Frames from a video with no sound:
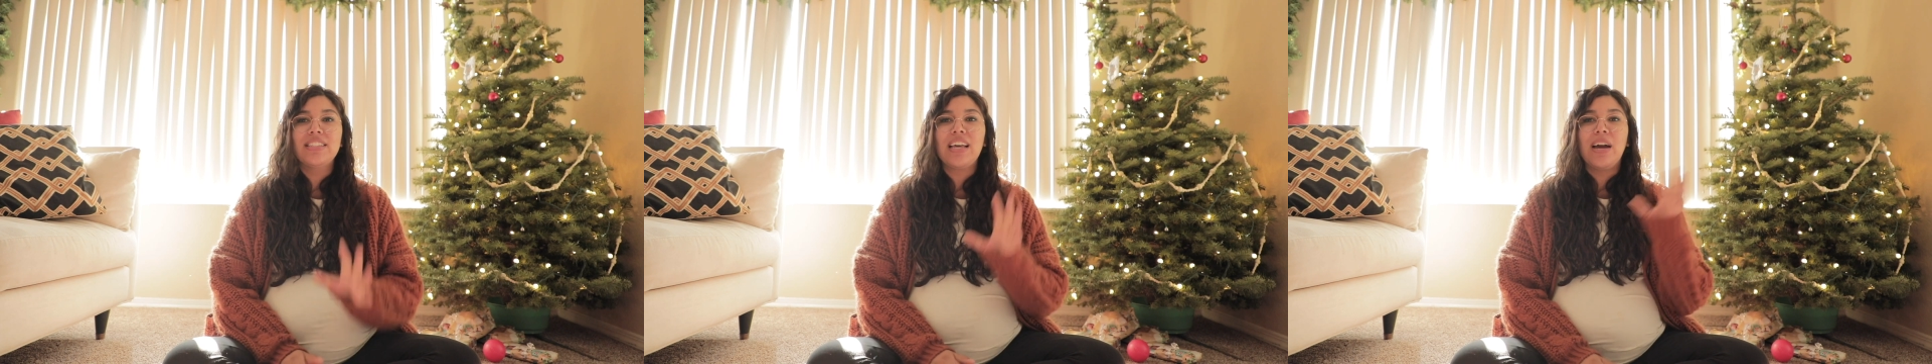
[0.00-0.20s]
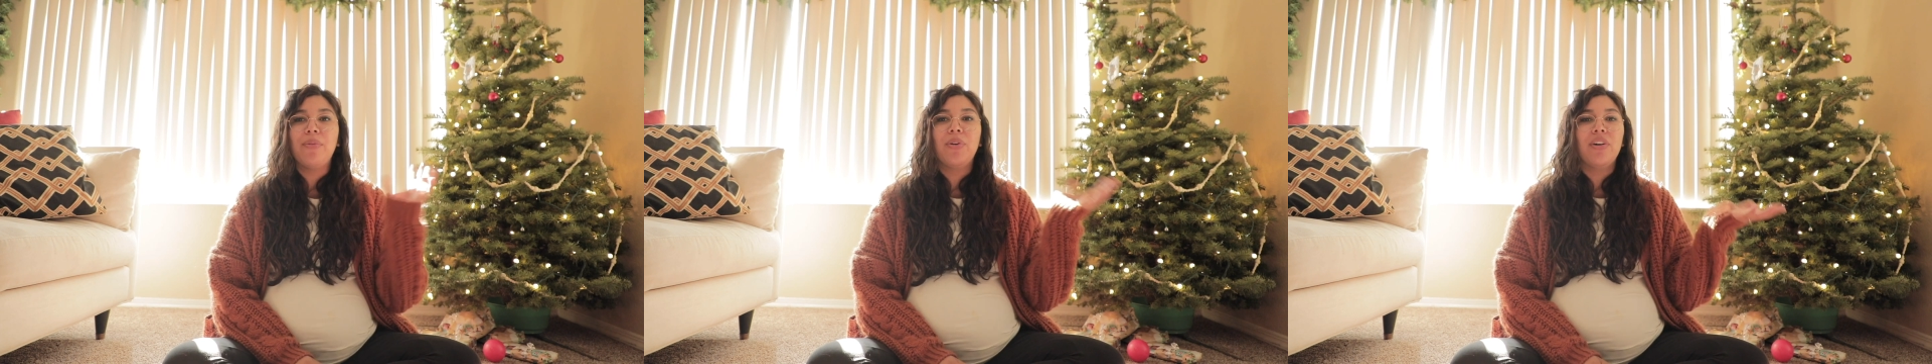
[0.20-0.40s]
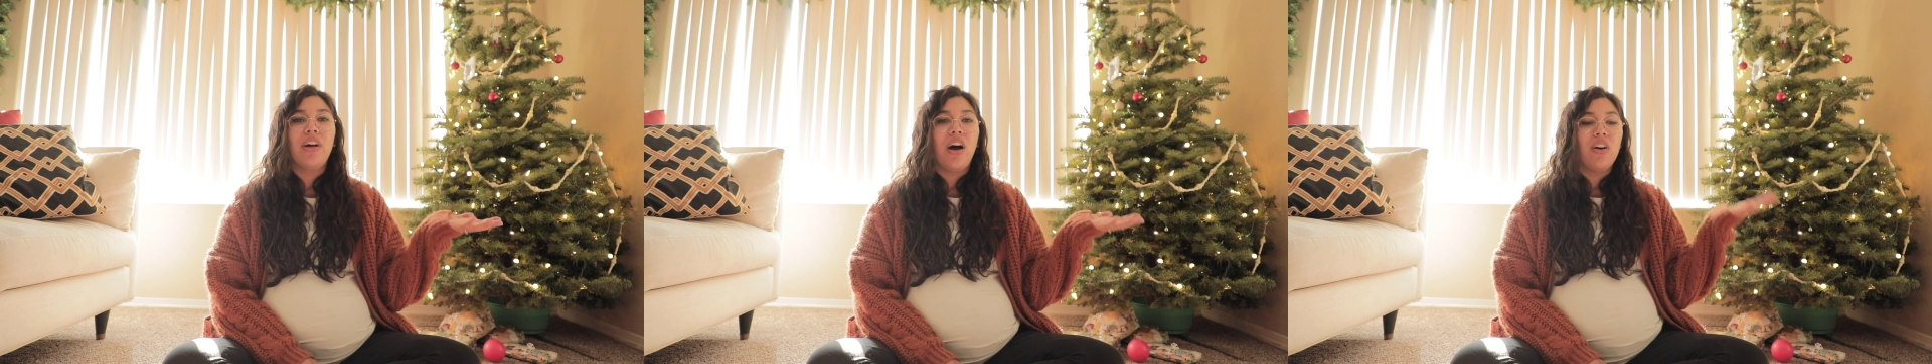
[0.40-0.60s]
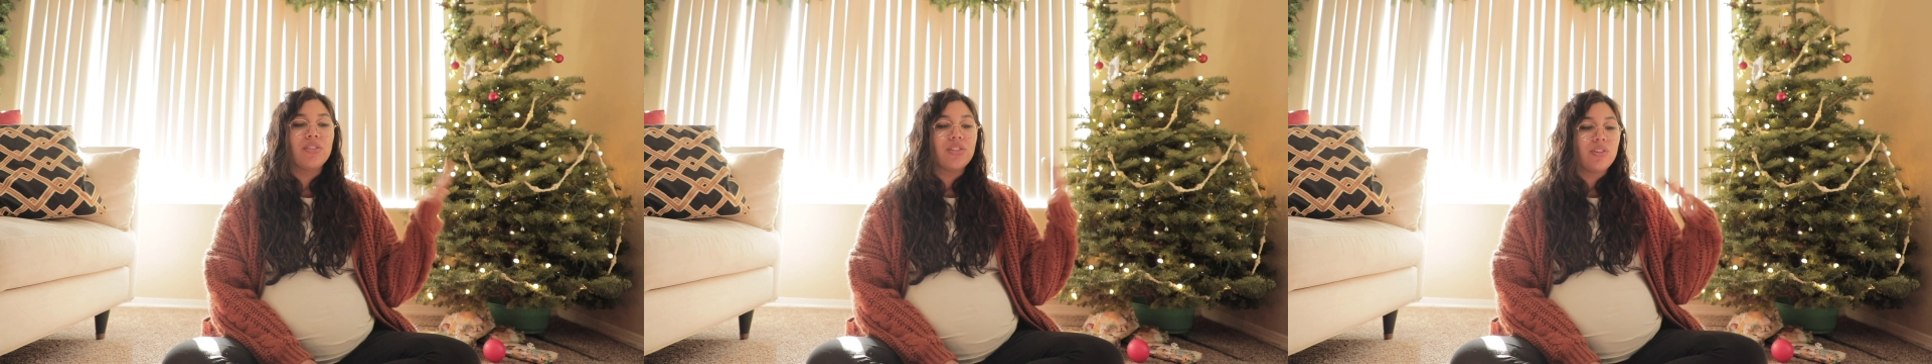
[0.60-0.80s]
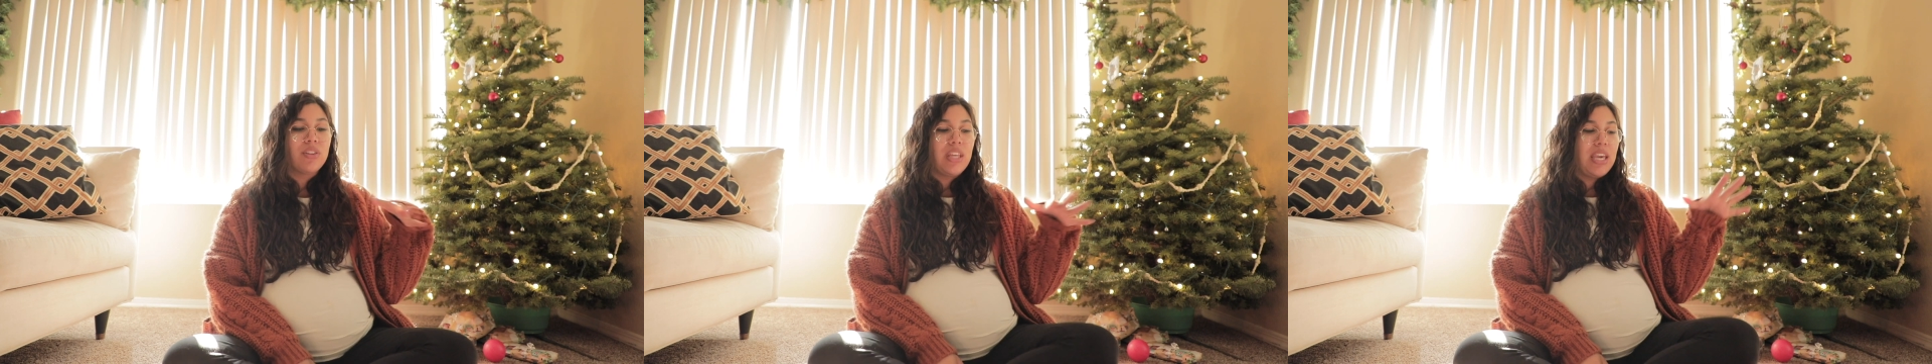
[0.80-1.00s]
I will
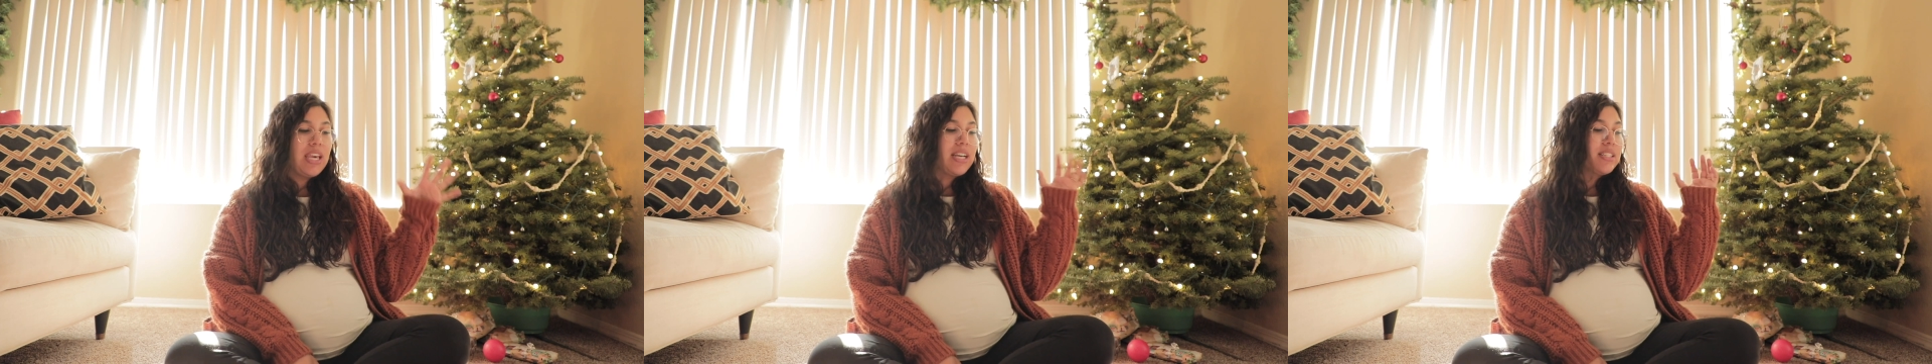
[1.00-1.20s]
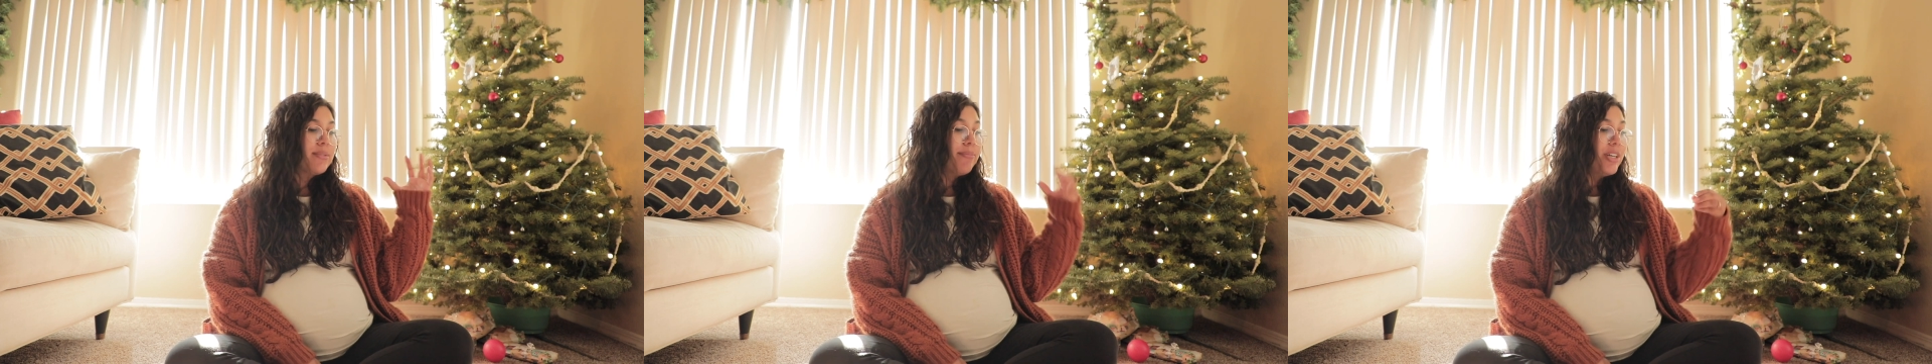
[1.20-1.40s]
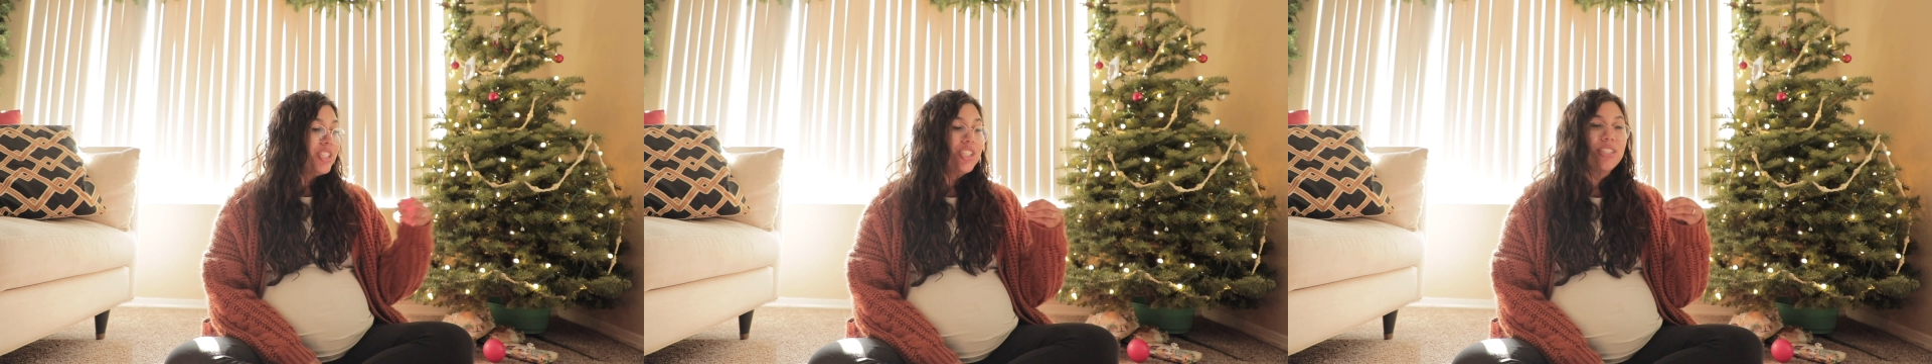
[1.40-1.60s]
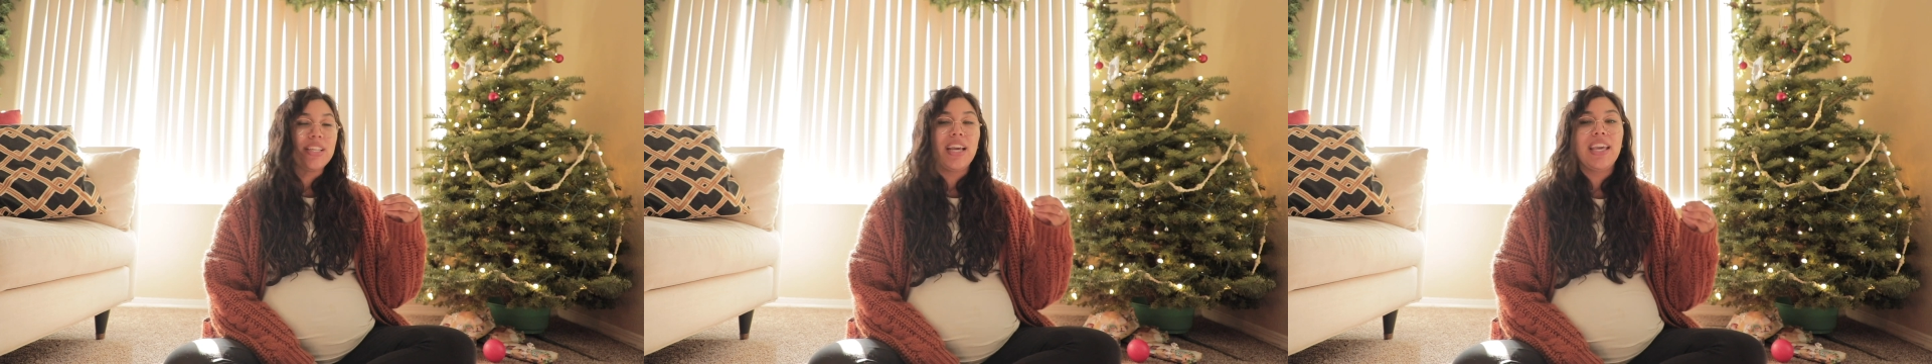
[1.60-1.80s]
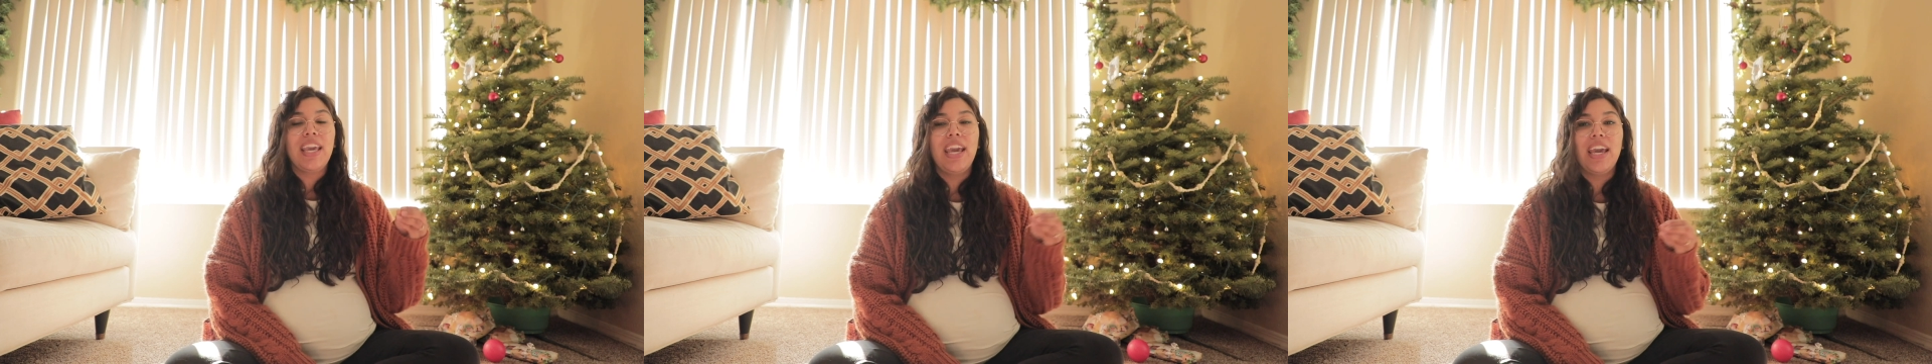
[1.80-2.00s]
also link as much as
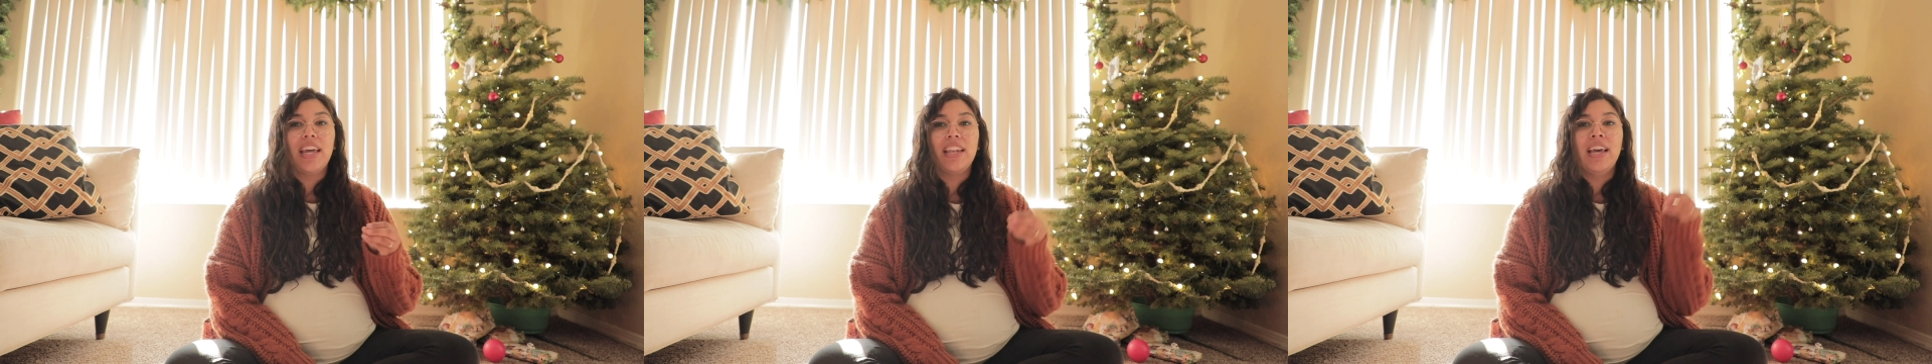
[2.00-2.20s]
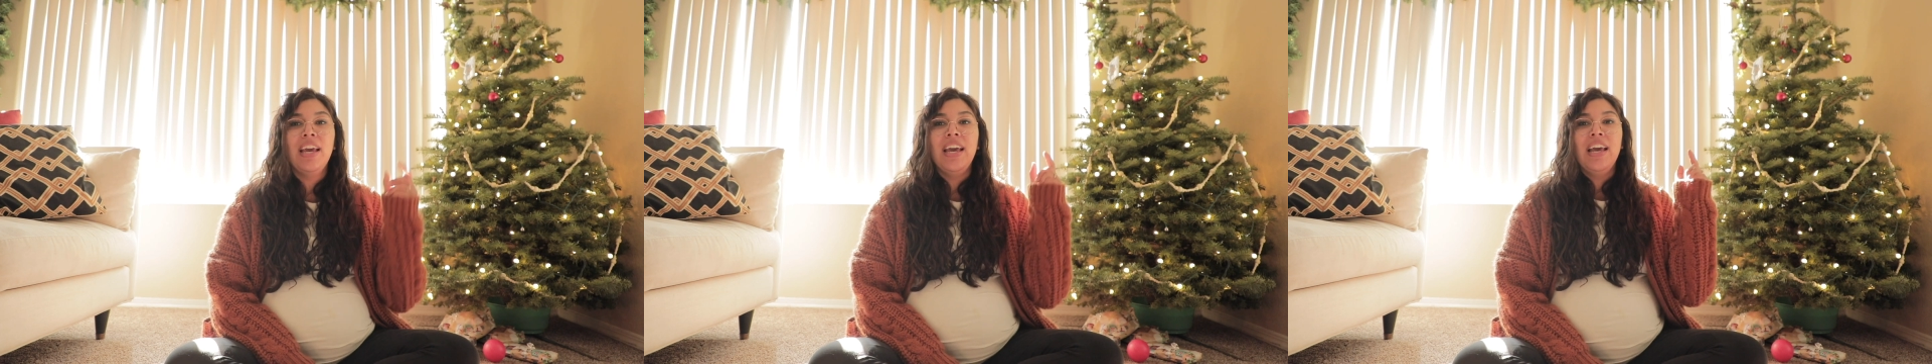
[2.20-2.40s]
I can